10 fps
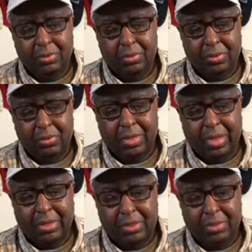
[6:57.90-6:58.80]
so it
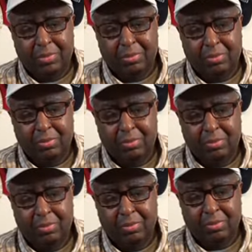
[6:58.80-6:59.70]
lights
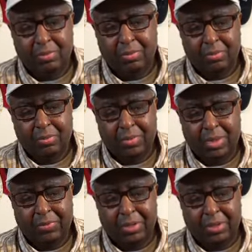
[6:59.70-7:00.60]

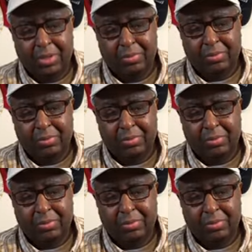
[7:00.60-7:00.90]
every time.